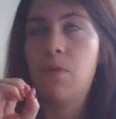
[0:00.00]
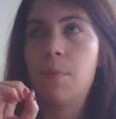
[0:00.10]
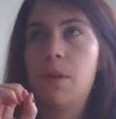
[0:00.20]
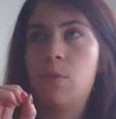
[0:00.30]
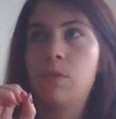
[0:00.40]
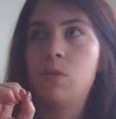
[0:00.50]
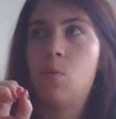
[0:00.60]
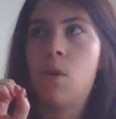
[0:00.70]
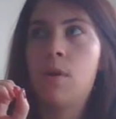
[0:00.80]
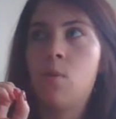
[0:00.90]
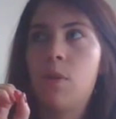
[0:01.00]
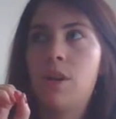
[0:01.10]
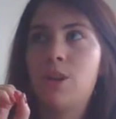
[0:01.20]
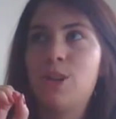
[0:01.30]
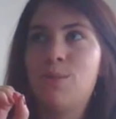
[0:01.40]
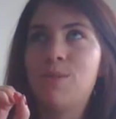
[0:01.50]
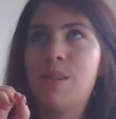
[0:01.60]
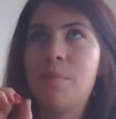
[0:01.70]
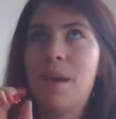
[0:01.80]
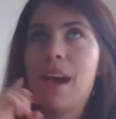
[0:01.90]
it, but it was the one where she was in
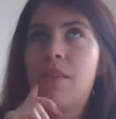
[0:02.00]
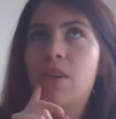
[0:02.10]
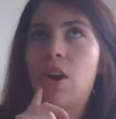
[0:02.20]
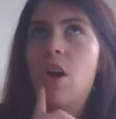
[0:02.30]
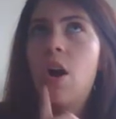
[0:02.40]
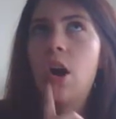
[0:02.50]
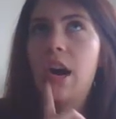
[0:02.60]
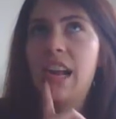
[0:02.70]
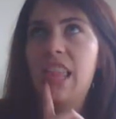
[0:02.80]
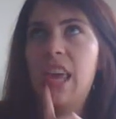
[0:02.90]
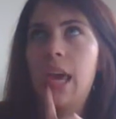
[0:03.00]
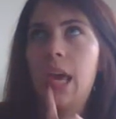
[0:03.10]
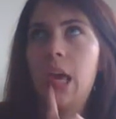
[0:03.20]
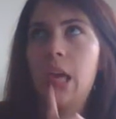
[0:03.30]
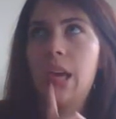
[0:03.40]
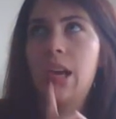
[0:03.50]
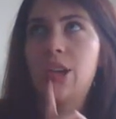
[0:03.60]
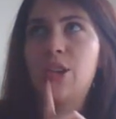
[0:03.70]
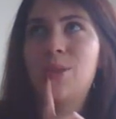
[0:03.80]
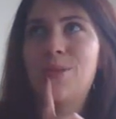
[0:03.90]
the back of a car, I think, and she